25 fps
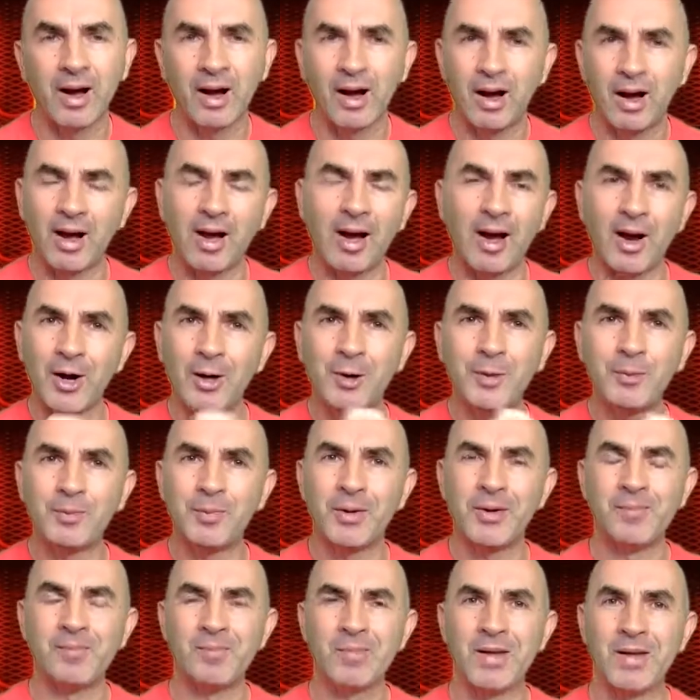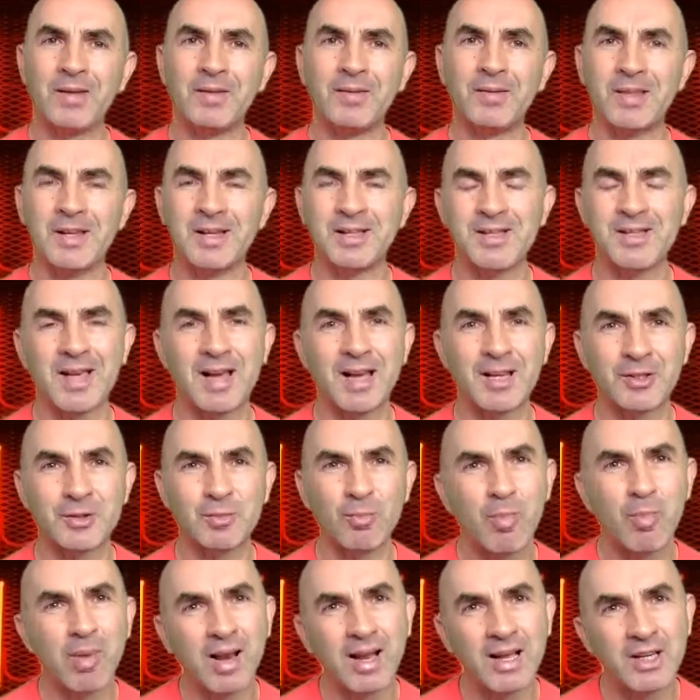I hope this has
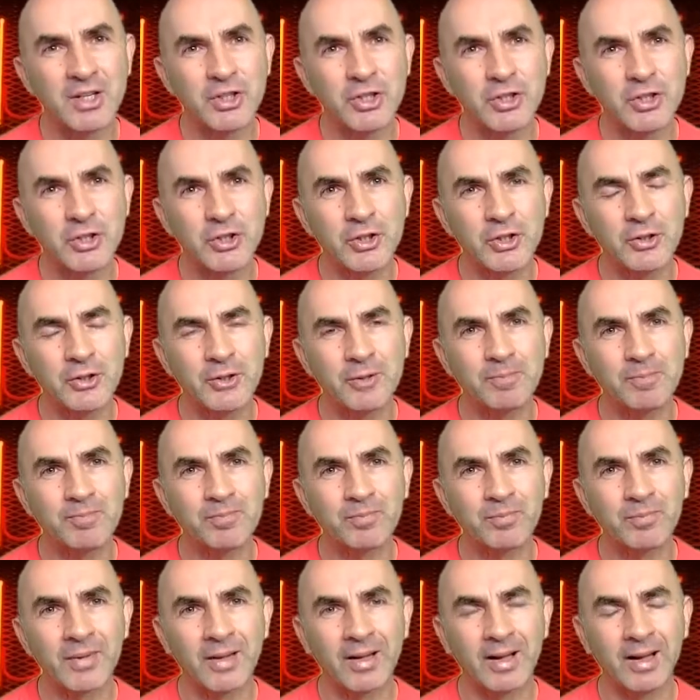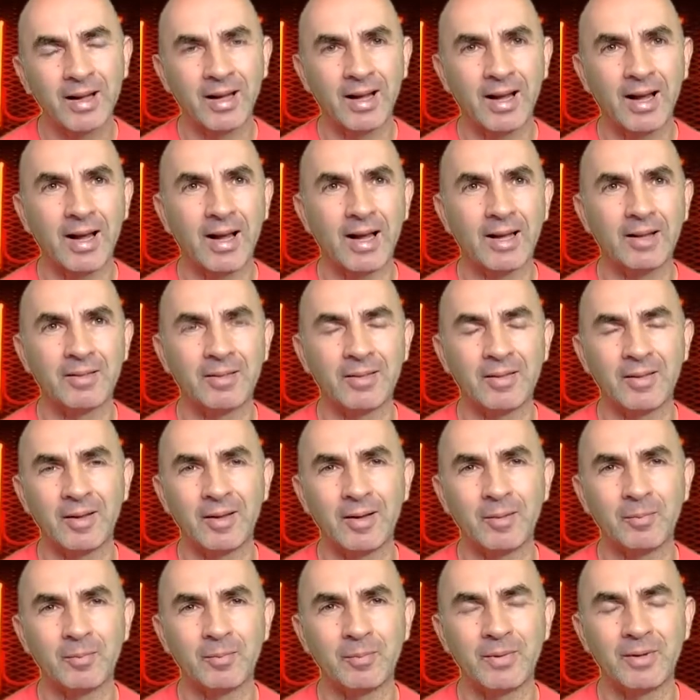blessed you, and
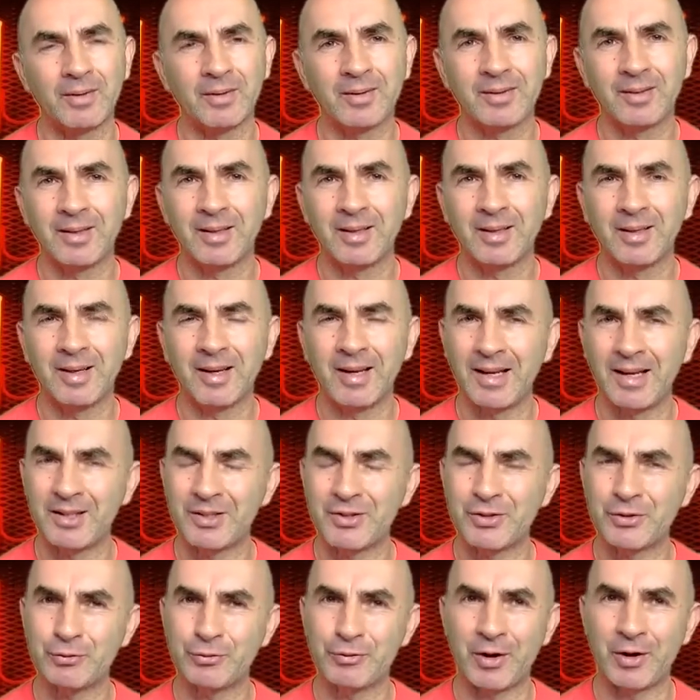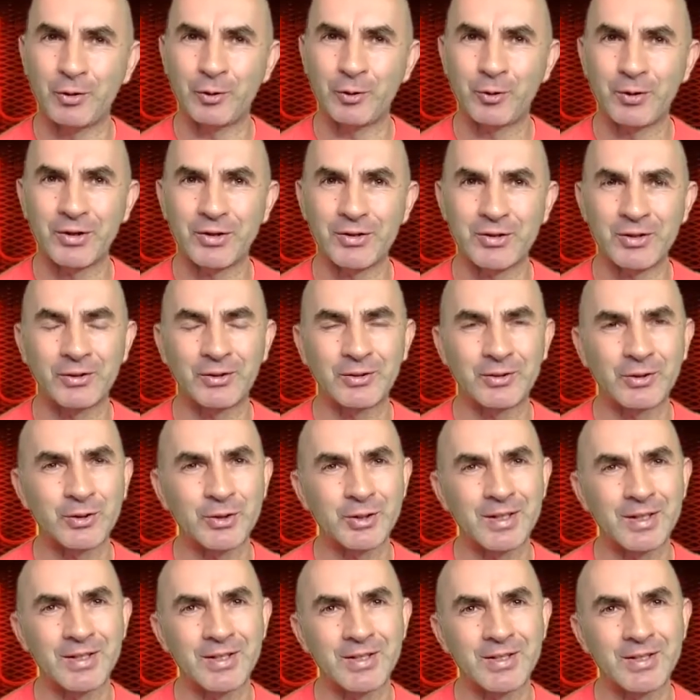let's focus on
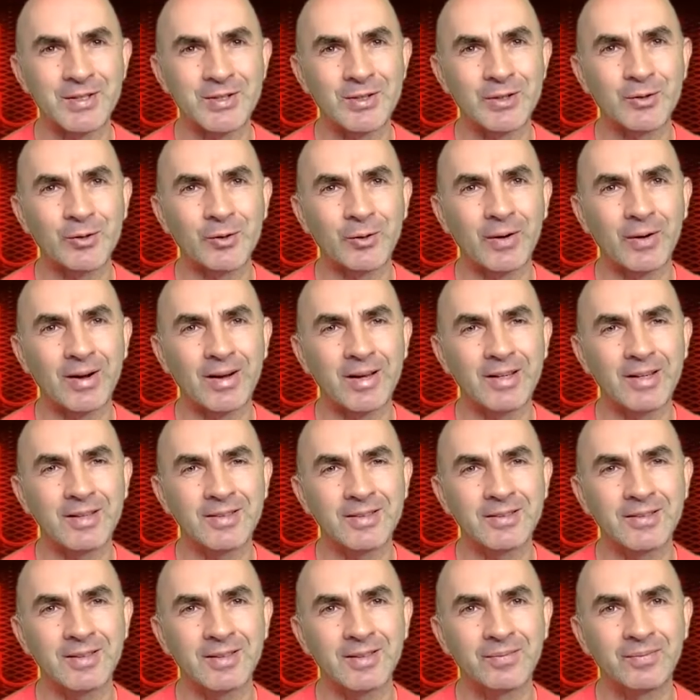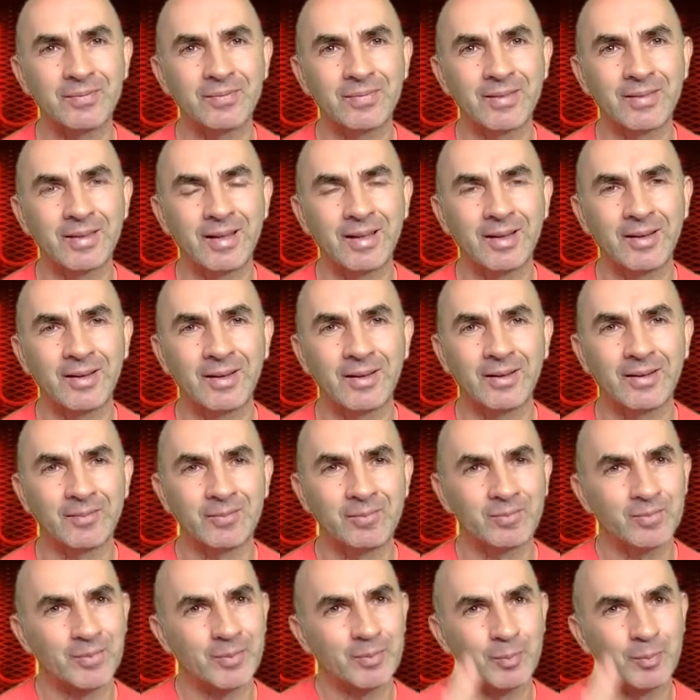Jesus Christ.
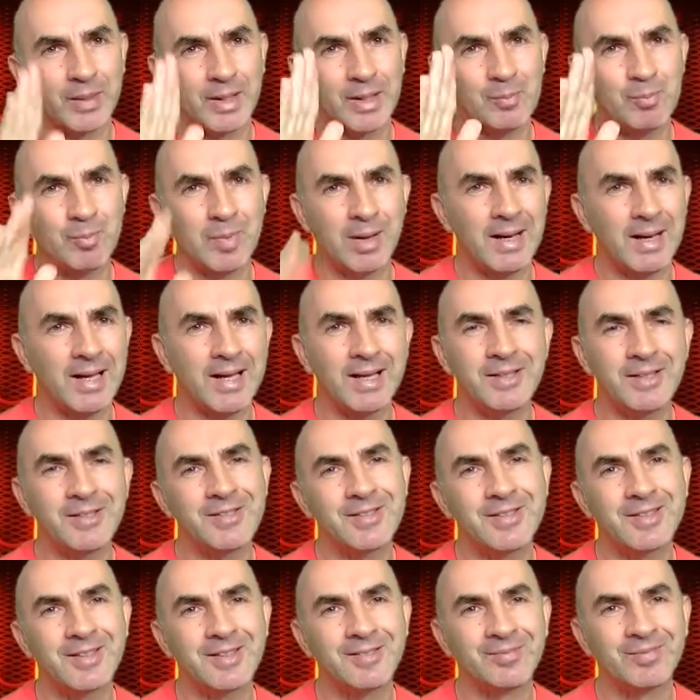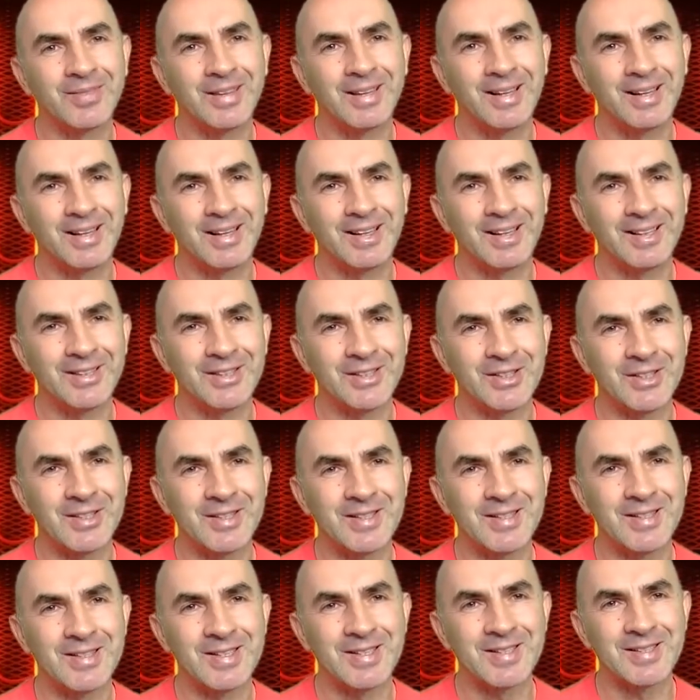Be blessed in
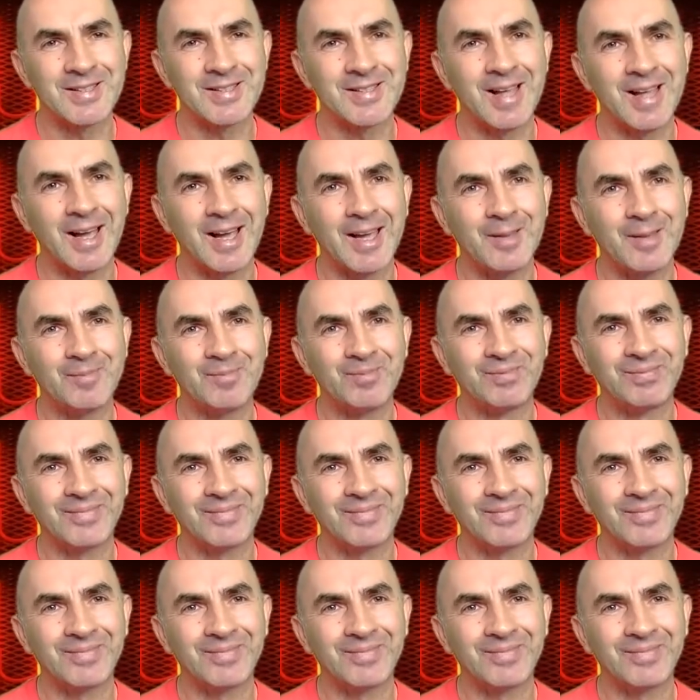Jesus' name.